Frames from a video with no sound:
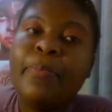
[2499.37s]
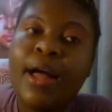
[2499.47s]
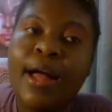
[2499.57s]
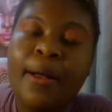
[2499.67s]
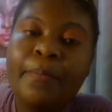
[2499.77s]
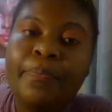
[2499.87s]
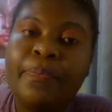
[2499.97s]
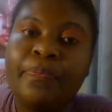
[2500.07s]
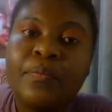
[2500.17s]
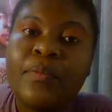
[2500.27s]
um,
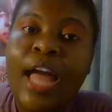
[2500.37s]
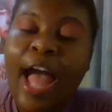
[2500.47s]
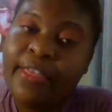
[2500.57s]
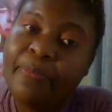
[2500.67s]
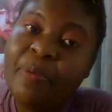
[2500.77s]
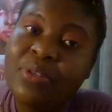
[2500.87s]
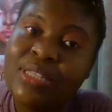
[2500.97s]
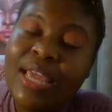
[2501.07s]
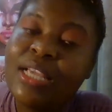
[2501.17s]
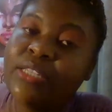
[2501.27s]
other people
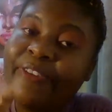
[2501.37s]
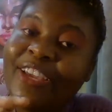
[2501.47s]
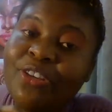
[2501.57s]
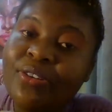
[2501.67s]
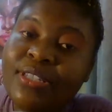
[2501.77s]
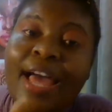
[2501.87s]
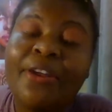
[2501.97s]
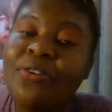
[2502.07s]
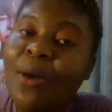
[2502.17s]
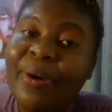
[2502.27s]
say it's fake news. I
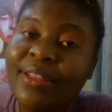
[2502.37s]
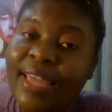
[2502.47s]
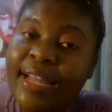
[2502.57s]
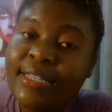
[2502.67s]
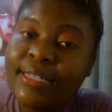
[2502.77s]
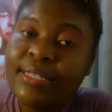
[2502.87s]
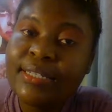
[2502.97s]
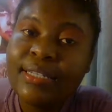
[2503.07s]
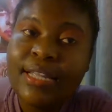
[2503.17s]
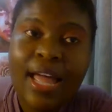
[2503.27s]
don't know about that.
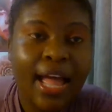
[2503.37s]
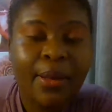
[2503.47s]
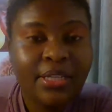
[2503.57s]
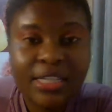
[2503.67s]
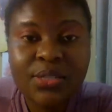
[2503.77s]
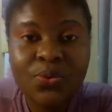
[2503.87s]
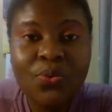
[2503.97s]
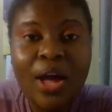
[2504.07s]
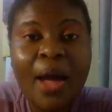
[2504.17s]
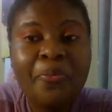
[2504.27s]
I just
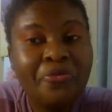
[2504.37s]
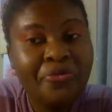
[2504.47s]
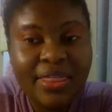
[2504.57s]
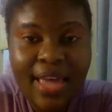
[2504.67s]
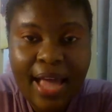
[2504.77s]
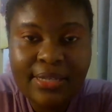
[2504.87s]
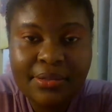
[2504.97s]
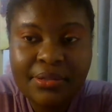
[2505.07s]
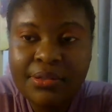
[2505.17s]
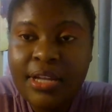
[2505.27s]
um, read the
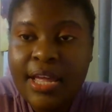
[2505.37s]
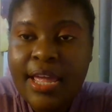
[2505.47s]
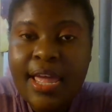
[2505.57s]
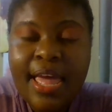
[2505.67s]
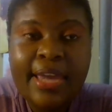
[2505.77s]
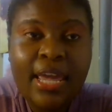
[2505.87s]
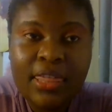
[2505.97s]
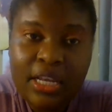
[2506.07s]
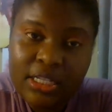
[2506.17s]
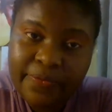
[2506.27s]
article and I
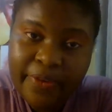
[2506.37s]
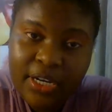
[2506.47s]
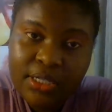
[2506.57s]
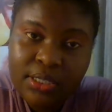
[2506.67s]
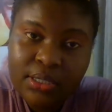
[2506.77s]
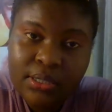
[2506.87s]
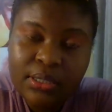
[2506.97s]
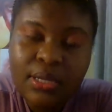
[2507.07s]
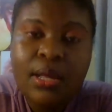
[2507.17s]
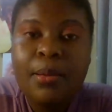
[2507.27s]
think it's valid,
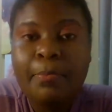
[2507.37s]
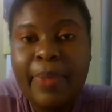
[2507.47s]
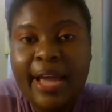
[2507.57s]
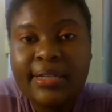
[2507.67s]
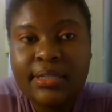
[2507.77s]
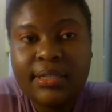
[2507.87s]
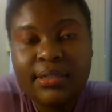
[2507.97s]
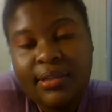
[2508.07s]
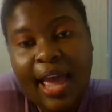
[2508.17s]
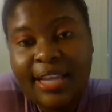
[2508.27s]

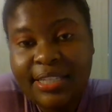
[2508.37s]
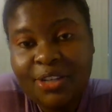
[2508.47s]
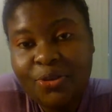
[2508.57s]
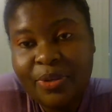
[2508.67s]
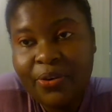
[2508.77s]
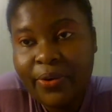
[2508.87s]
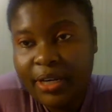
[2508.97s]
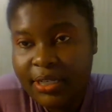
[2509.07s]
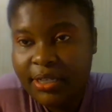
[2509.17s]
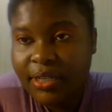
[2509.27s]
but I stand to be
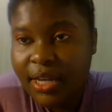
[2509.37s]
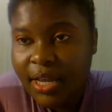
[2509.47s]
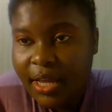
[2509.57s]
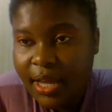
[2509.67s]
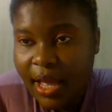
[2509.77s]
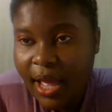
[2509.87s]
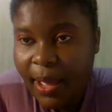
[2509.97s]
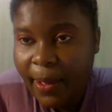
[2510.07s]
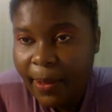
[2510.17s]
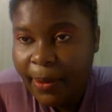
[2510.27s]
corrected.
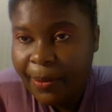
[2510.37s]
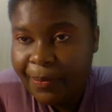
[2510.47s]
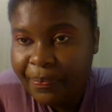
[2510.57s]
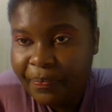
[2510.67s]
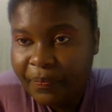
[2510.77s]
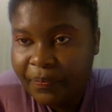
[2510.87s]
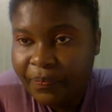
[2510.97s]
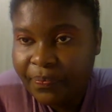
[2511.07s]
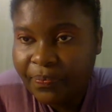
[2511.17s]
Um,